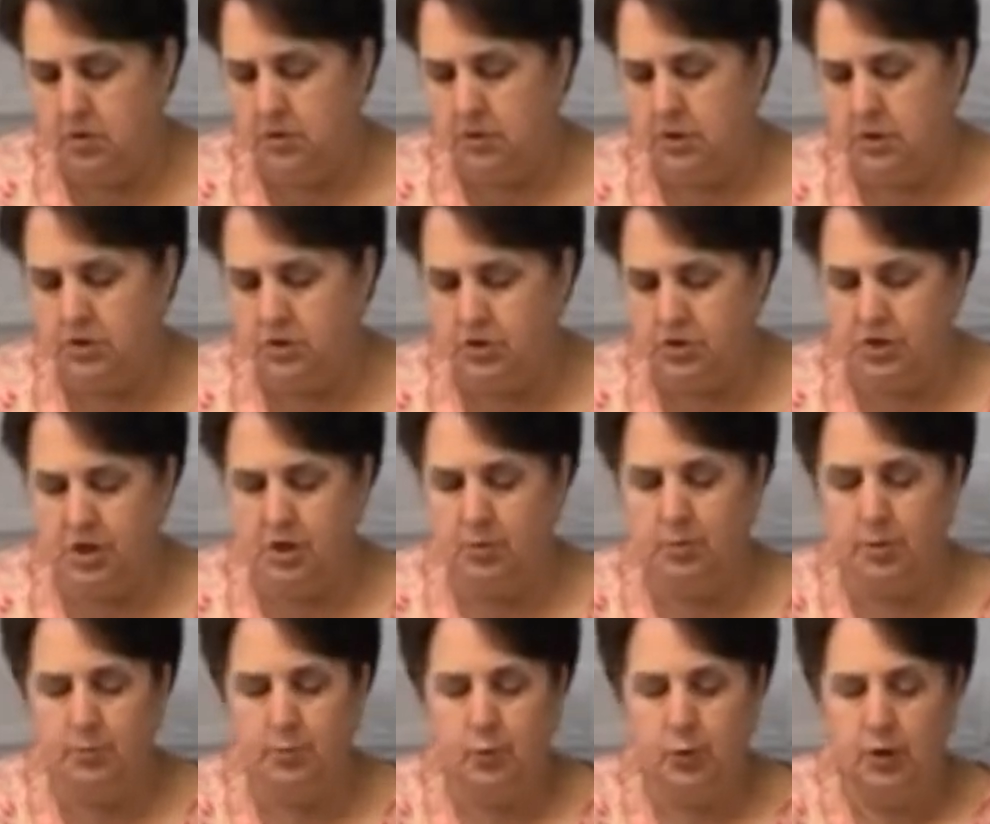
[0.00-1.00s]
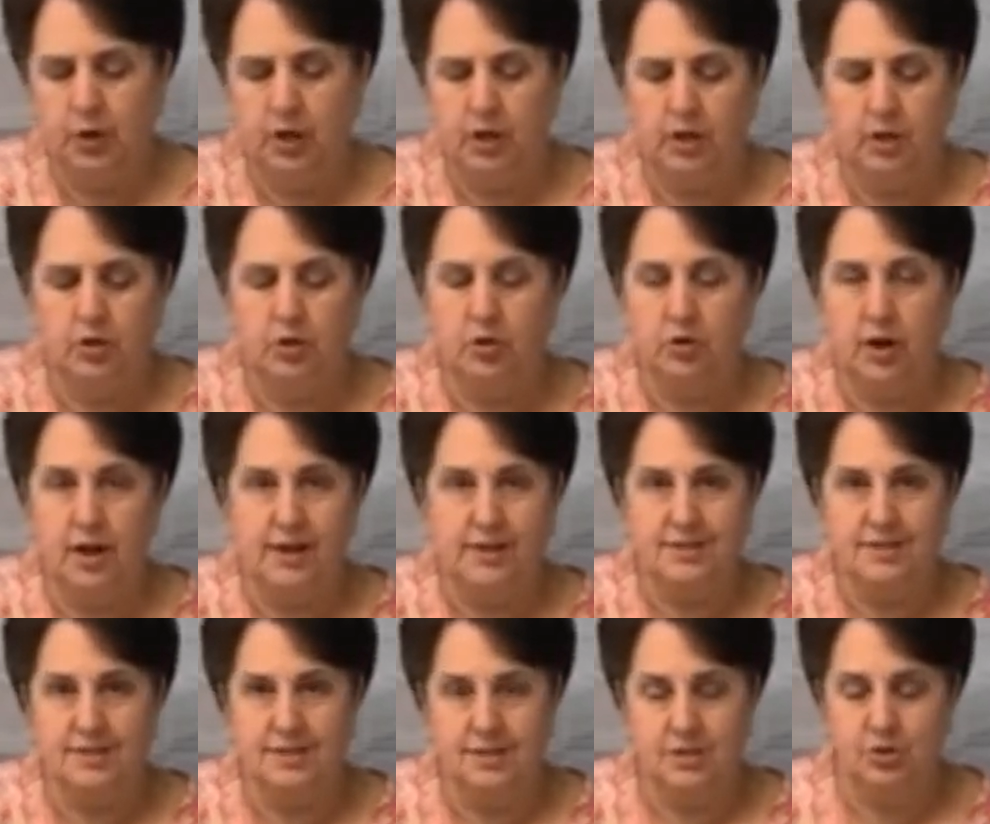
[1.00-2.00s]
Because you're going to be putting your
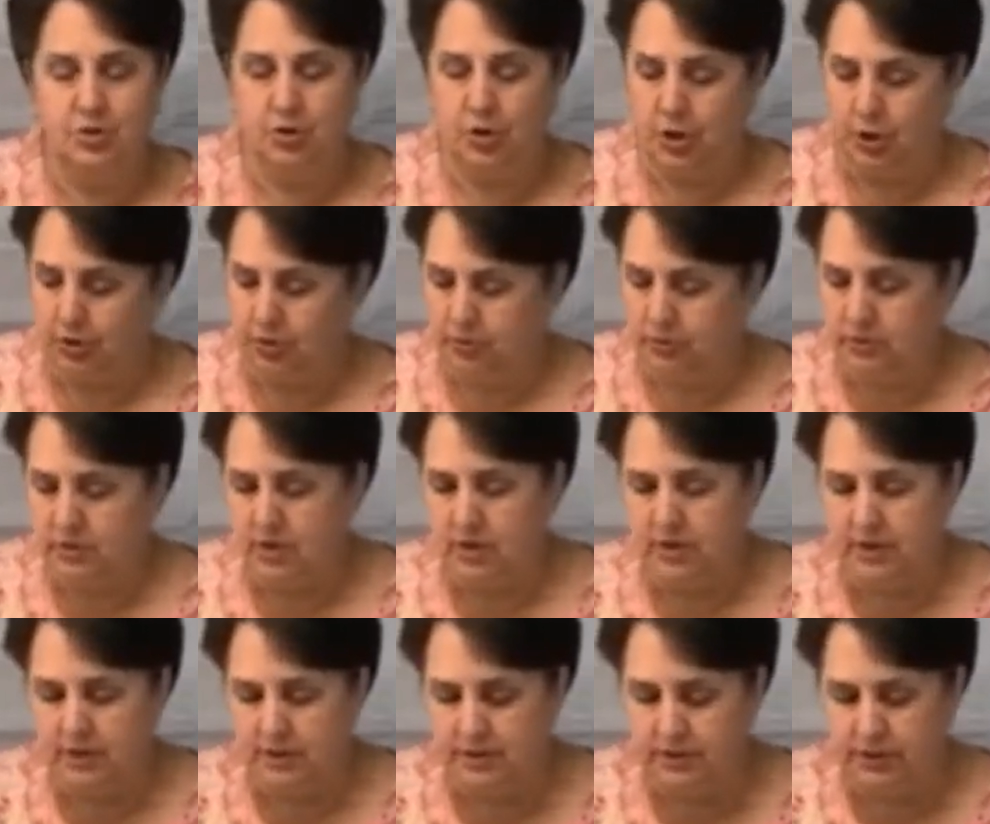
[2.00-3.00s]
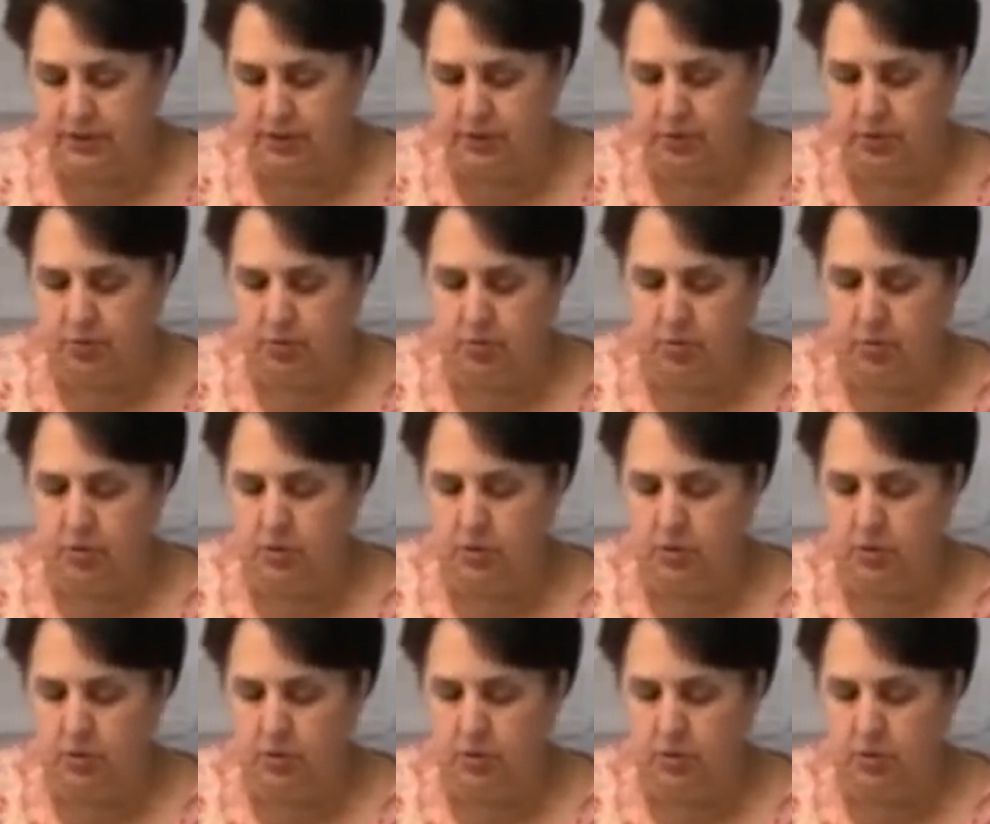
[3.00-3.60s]
X's and your O's on it, so